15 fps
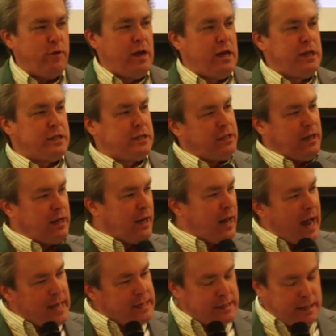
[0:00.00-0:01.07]
as the
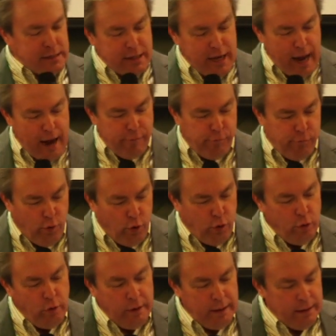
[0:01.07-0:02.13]
glass that's half
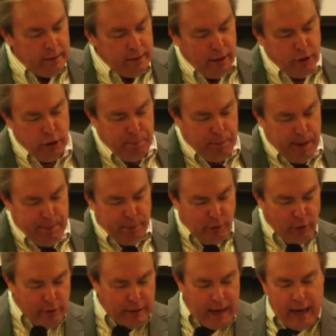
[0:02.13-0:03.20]
full. The other people
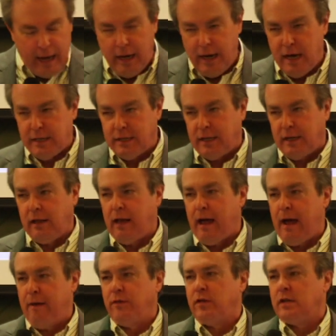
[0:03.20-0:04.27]
look at it as the
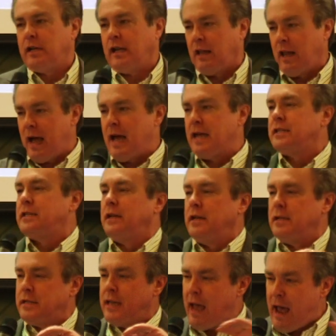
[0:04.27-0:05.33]
glass, glass that
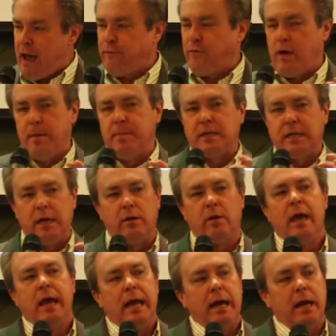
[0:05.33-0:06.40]
is half empty. And,
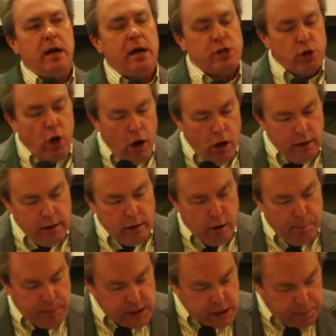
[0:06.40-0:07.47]
it is all in our
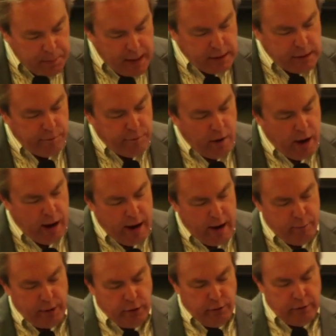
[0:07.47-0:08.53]
perspective of how
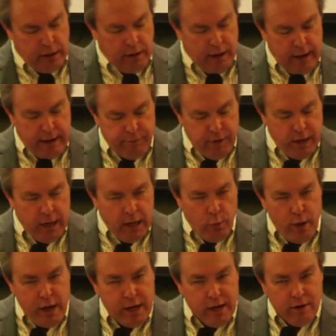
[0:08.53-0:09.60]
we look at life.
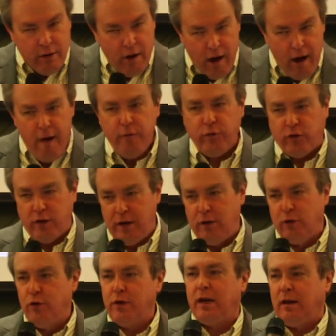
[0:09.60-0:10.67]
We can often
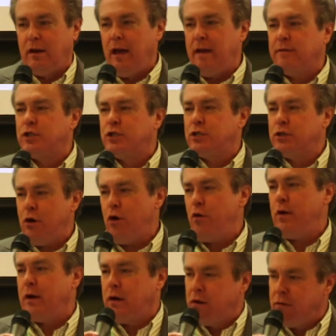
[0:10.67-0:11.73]
look at life so
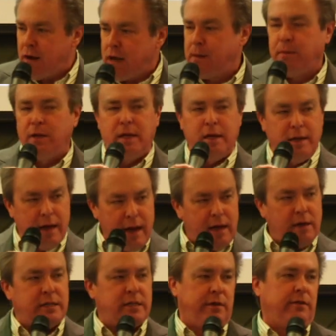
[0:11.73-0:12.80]
incredibly
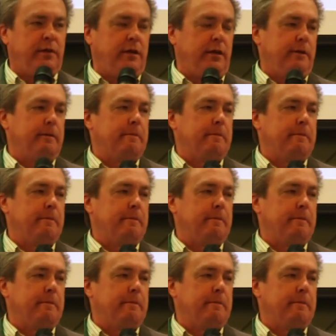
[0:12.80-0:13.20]
negatively.